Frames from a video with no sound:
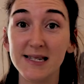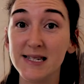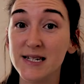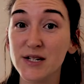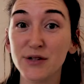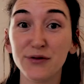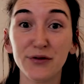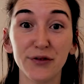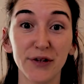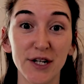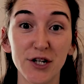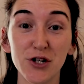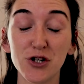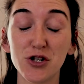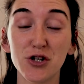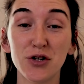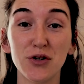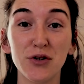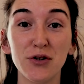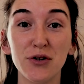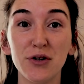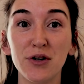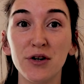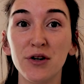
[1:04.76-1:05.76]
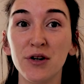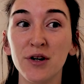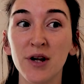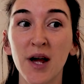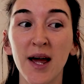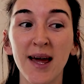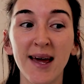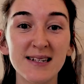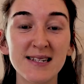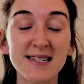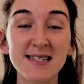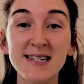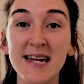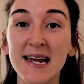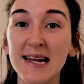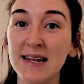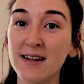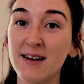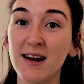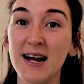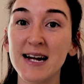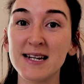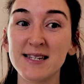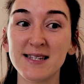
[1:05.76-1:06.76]
different to
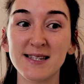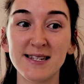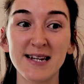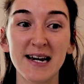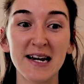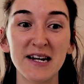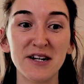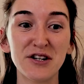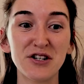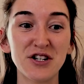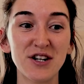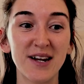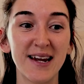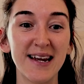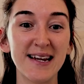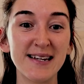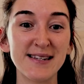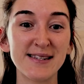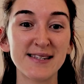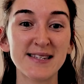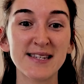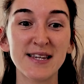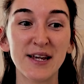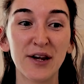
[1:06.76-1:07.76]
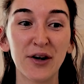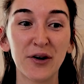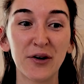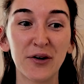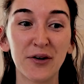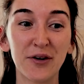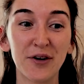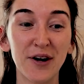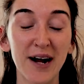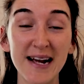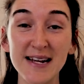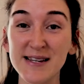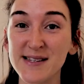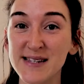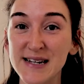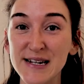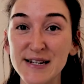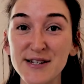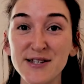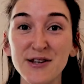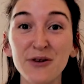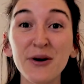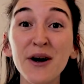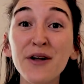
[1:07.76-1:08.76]
standardized Dutch is
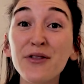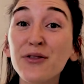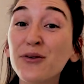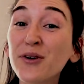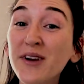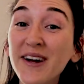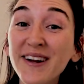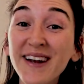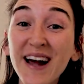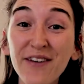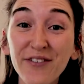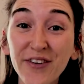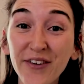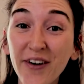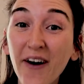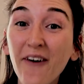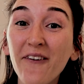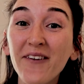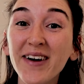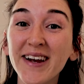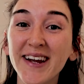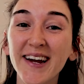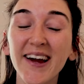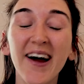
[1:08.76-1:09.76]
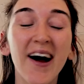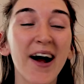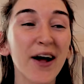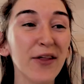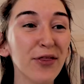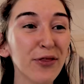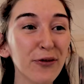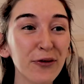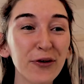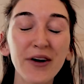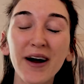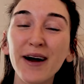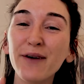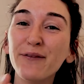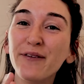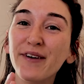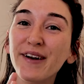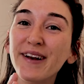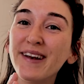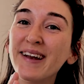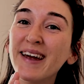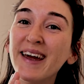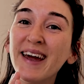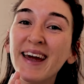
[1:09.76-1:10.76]
crazy. So I thought I'd have a go at it. I thought I
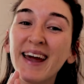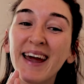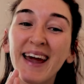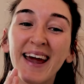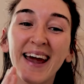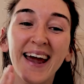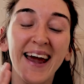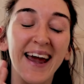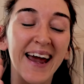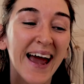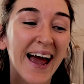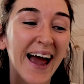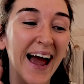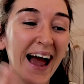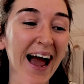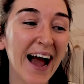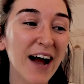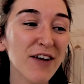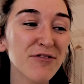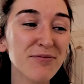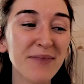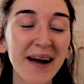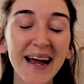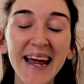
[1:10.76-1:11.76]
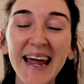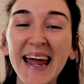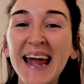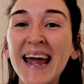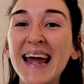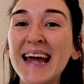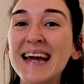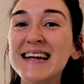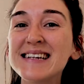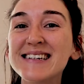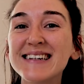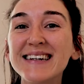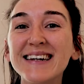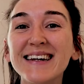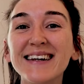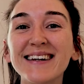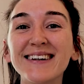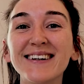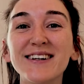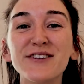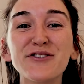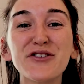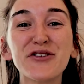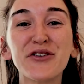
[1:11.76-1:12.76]
would have my hand
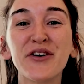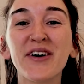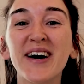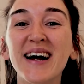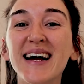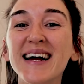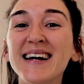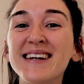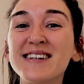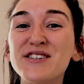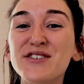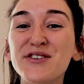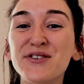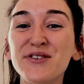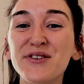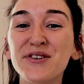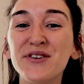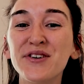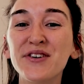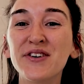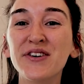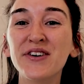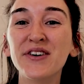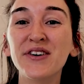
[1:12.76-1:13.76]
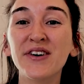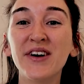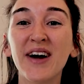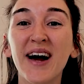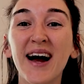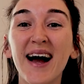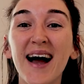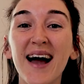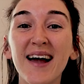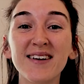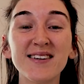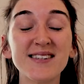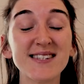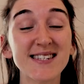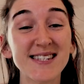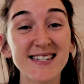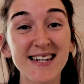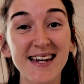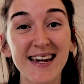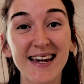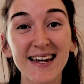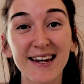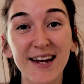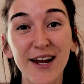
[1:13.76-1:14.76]
in trying to
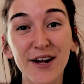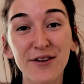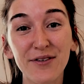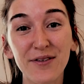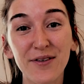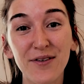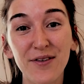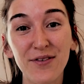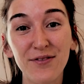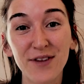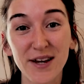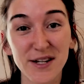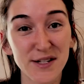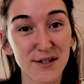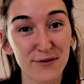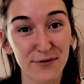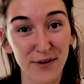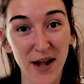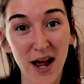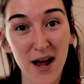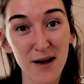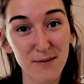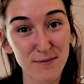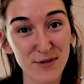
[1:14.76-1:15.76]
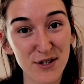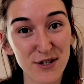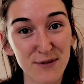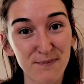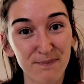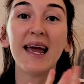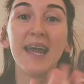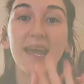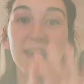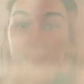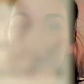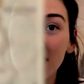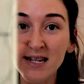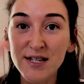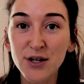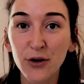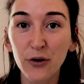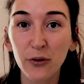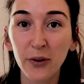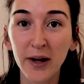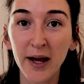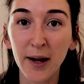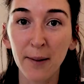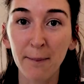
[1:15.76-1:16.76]
understand West Vlaams. Here is a
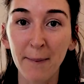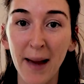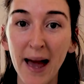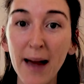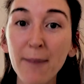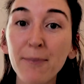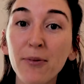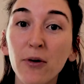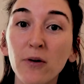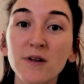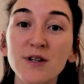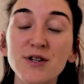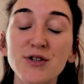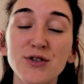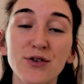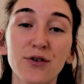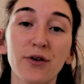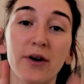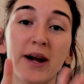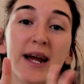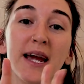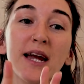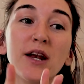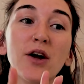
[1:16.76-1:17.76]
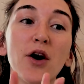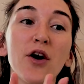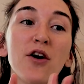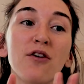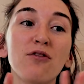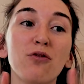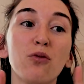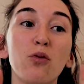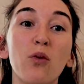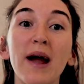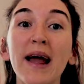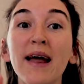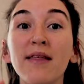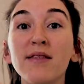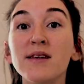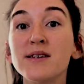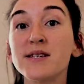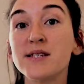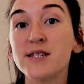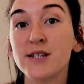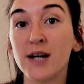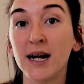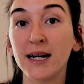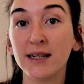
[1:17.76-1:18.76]
quick map on the screen of where
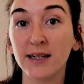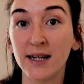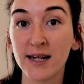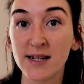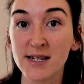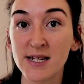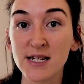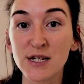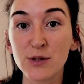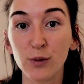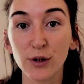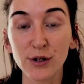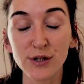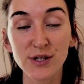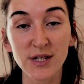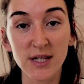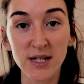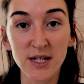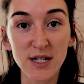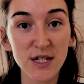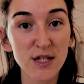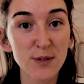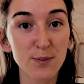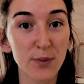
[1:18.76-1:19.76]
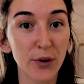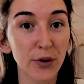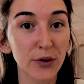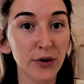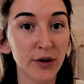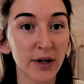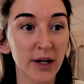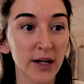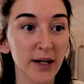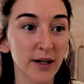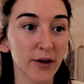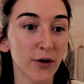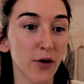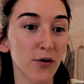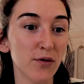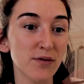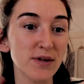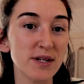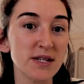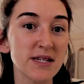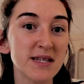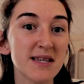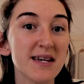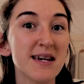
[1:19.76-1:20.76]
this dialect is mostly spoken. And
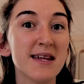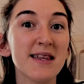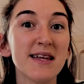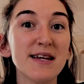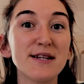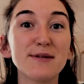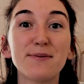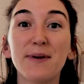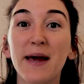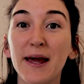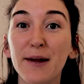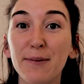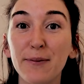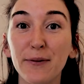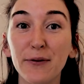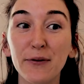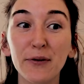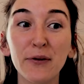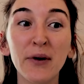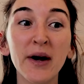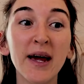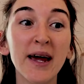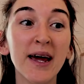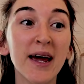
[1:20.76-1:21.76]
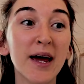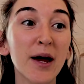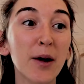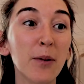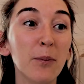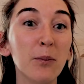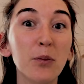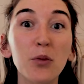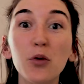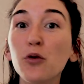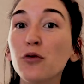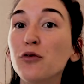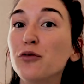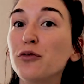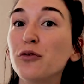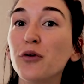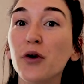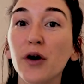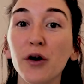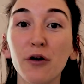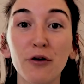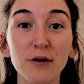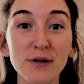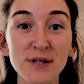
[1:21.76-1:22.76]
obviously these people move
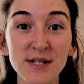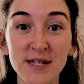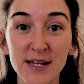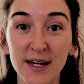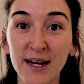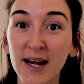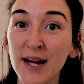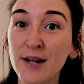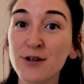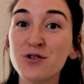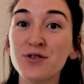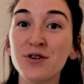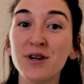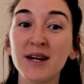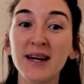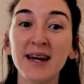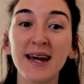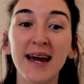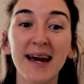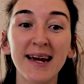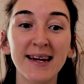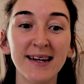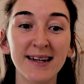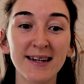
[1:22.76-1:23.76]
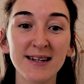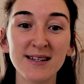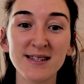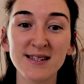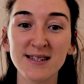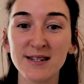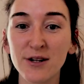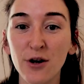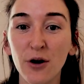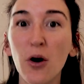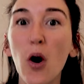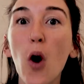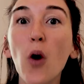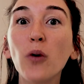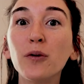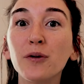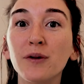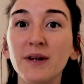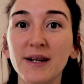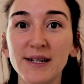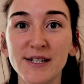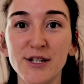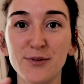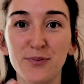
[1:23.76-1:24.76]
across the country and it is not
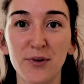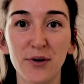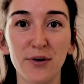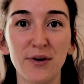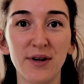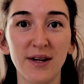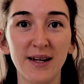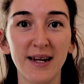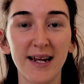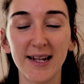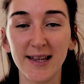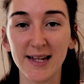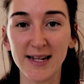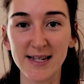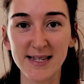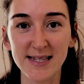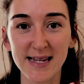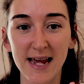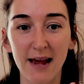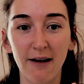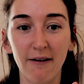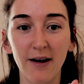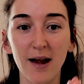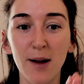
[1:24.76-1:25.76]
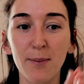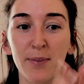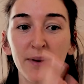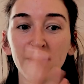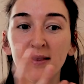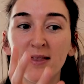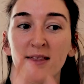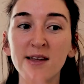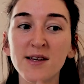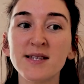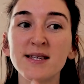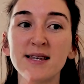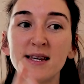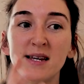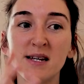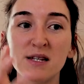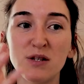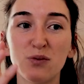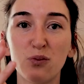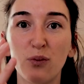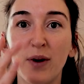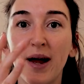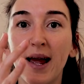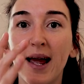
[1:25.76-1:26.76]
only spoken in this area, but this
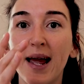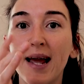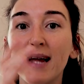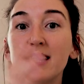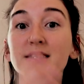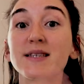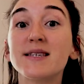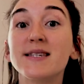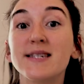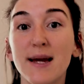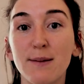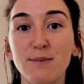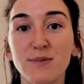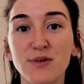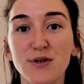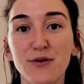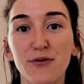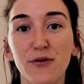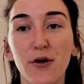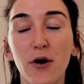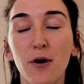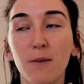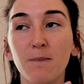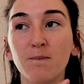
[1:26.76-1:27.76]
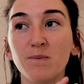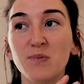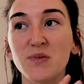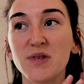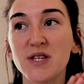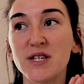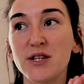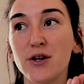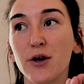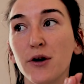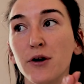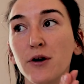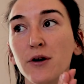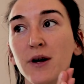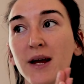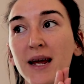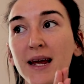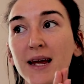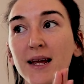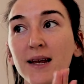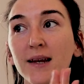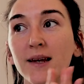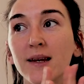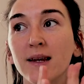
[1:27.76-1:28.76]
is where it stems from. So
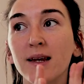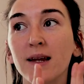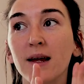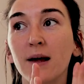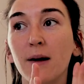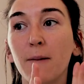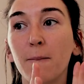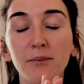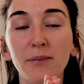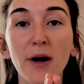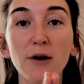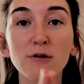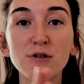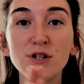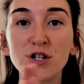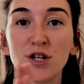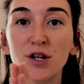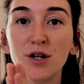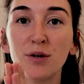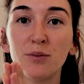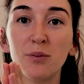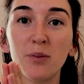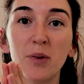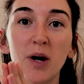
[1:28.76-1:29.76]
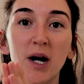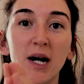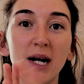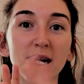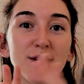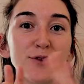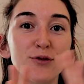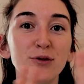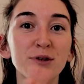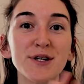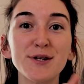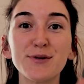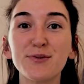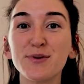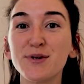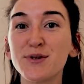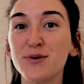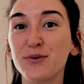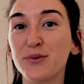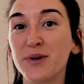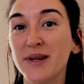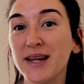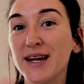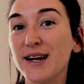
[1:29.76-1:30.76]
in Belgium, I thought this
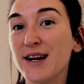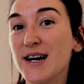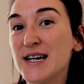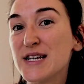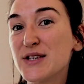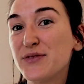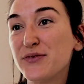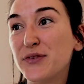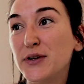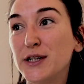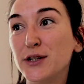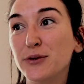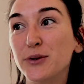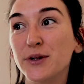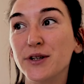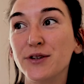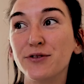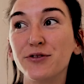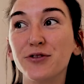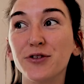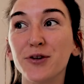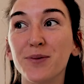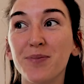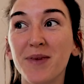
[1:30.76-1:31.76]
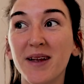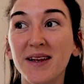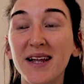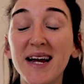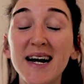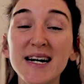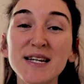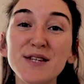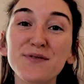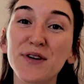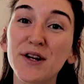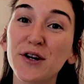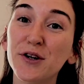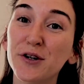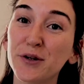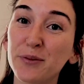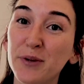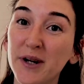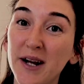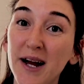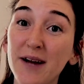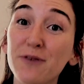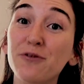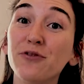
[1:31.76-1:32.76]
was a really nice follow-on from the last video
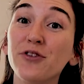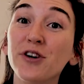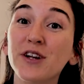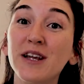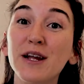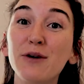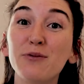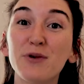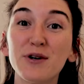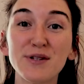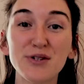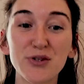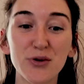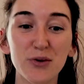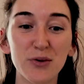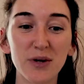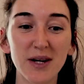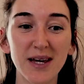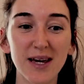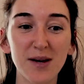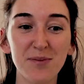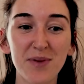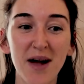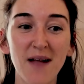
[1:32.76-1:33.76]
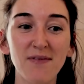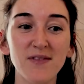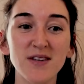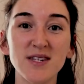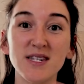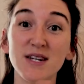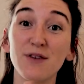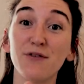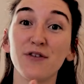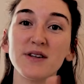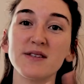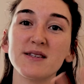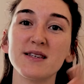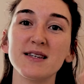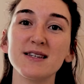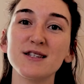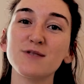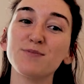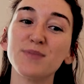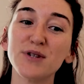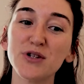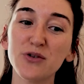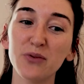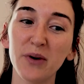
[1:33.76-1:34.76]
when I really was talking about the
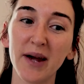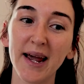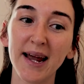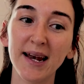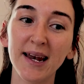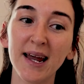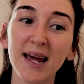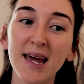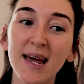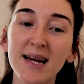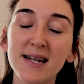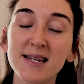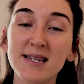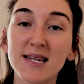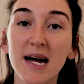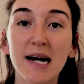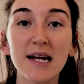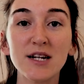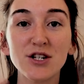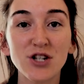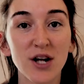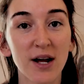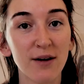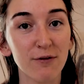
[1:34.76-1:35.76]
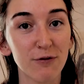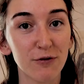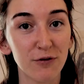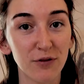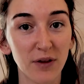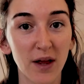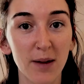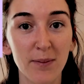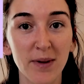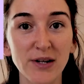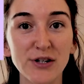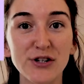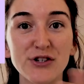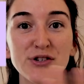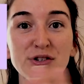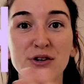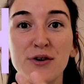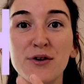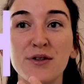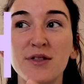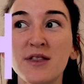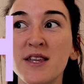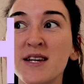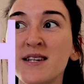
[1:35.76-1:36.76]
differences between Dutch and Flemish.
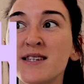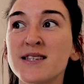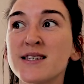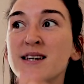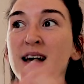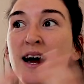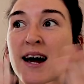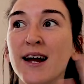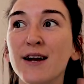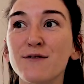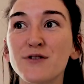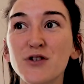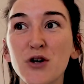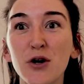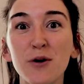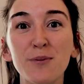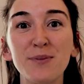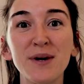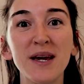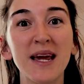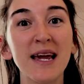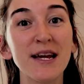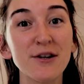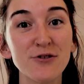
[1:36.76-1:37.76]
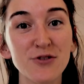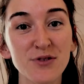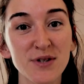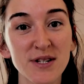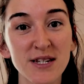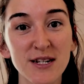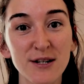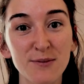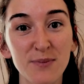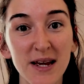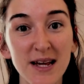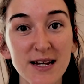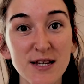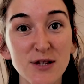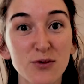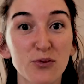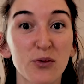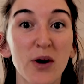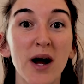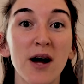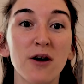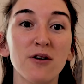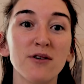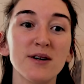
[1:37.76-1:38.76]
So this kind of topic interested me as
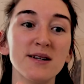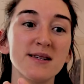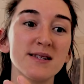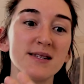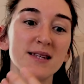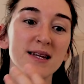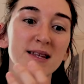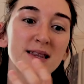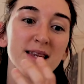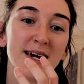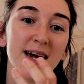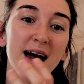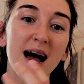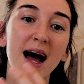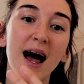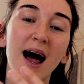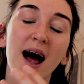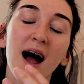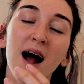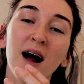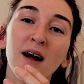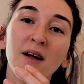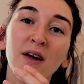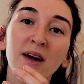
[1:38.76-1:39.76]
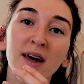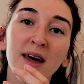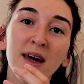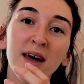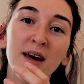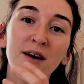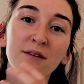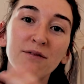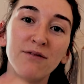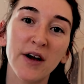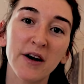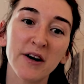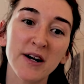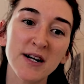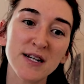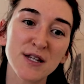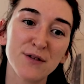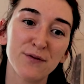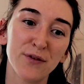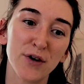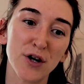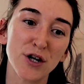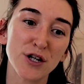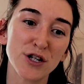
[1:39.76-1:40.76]
well, is that there are
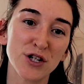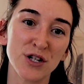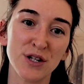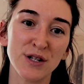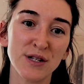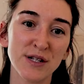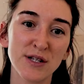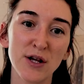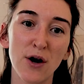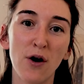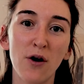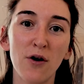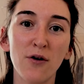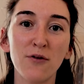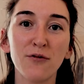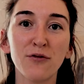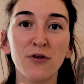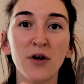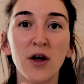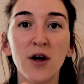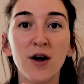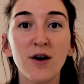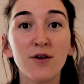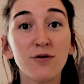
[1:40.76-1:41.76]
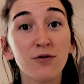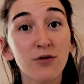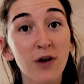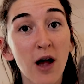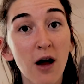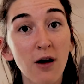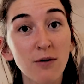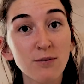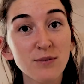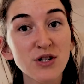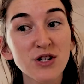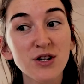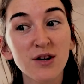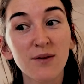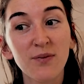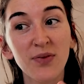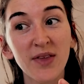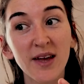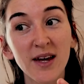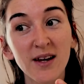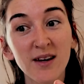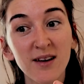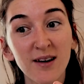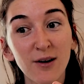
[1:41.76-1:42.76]
various versions of Vlaams
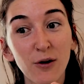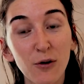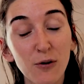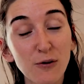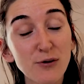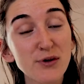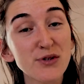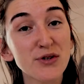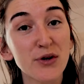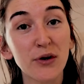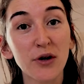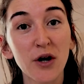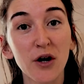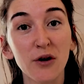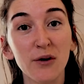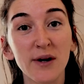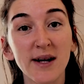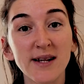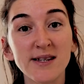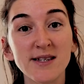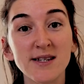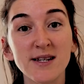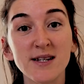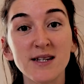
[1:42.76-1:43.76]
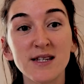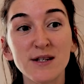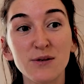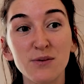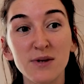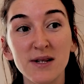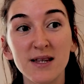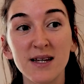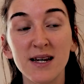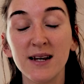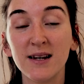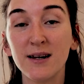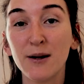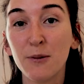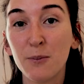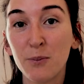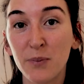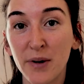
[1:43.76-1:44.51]
that also coexist within